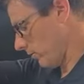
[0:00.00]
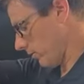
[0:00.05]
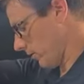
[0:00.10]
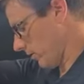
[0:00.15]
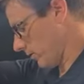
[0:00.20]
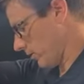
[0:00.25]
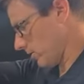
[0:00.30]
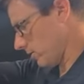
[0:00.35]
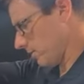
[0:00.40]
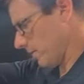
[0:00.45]
We've
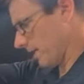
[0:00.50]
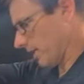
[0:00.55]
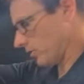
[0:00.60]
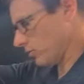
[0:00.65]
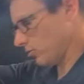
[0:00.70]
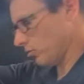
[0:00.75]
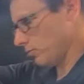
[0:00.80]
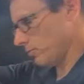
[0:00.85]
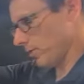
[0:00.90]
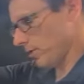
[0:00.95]
got the Dometic
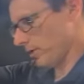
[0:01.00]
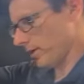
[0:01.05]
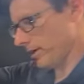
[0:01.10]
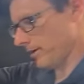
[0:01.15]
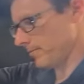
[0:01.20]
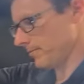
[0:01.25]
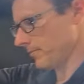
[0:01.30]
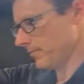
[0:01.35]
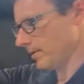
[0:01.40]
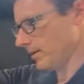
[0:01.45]
2 burner,
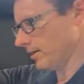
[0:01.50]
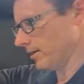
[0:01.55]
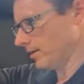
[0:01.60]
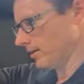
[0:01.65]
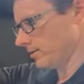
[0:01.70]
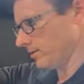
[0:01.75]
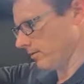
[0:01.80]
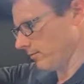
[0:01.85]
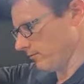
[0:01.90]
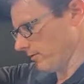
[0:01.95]

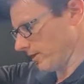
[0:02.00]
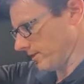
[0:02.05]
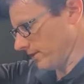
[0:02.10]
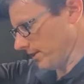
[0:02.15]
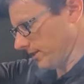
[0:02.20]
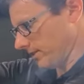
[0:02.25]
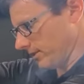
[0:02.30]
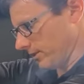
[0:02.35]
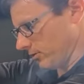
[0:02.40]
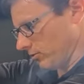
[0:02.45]
so
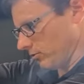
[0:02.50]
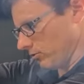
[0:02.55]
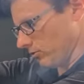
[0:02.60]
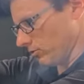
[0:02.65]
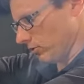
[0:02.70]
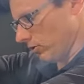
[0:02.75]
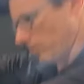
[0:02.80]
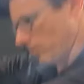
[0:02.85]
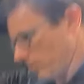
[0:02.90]
fantastic cooktop.